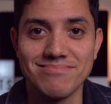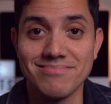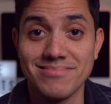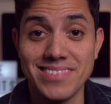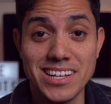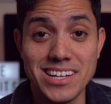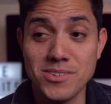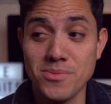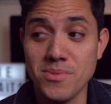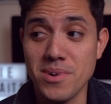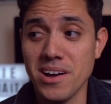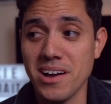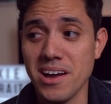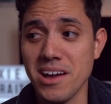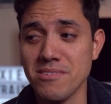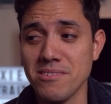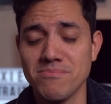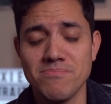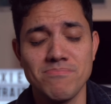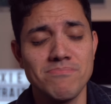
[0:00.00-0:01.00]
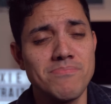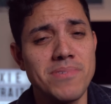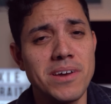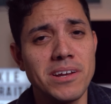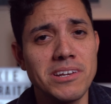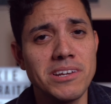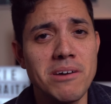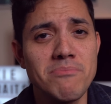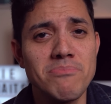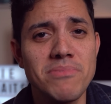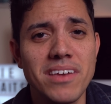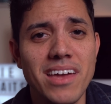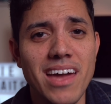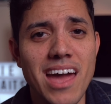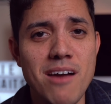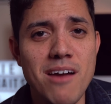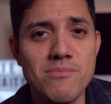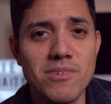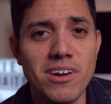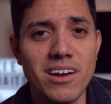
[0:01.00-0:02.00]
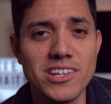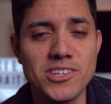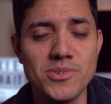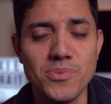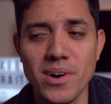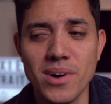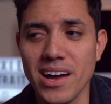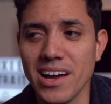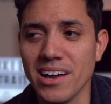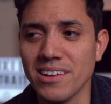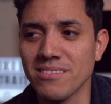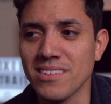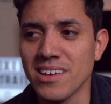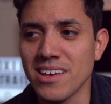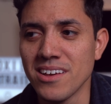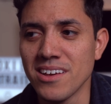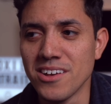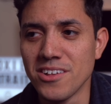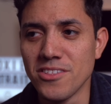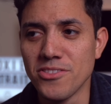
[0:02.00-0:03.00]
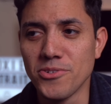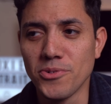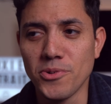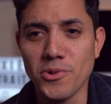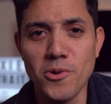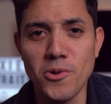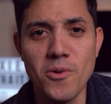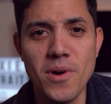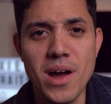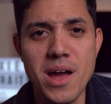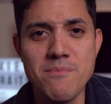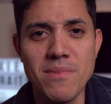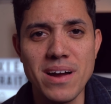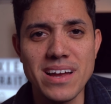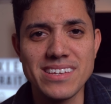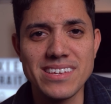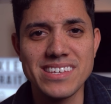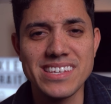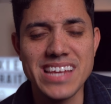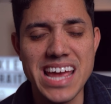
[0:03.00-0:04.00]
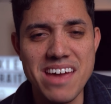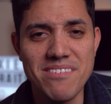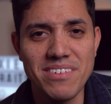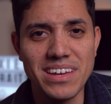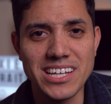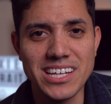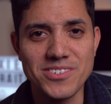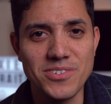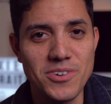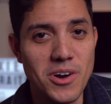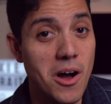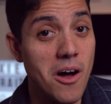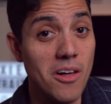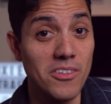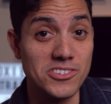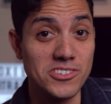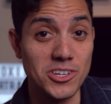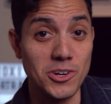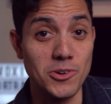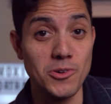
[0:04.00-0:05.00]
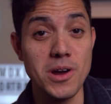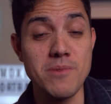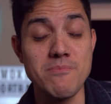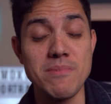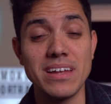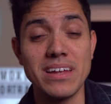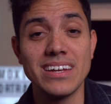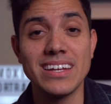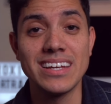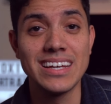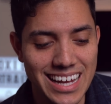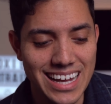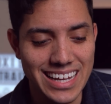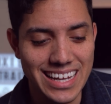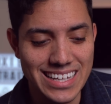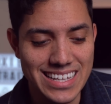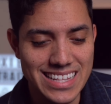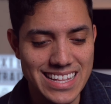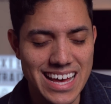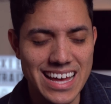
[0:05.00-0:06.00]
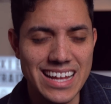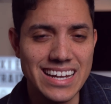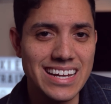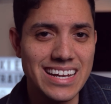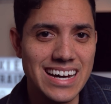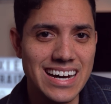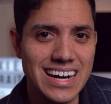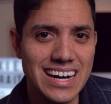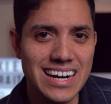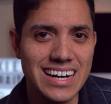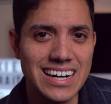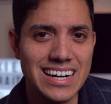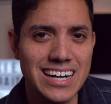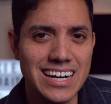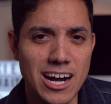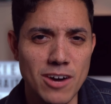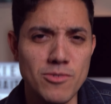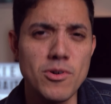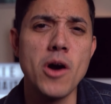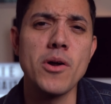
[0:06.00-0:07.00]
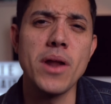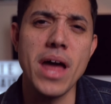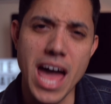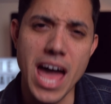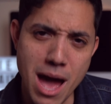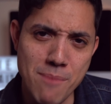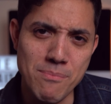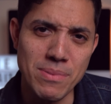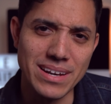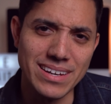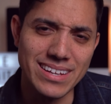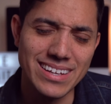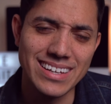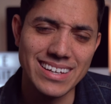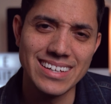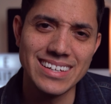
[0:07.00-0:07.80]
That's why I picked up the camera. That's why I threw away my savings for all this equipment, and then Corona happened.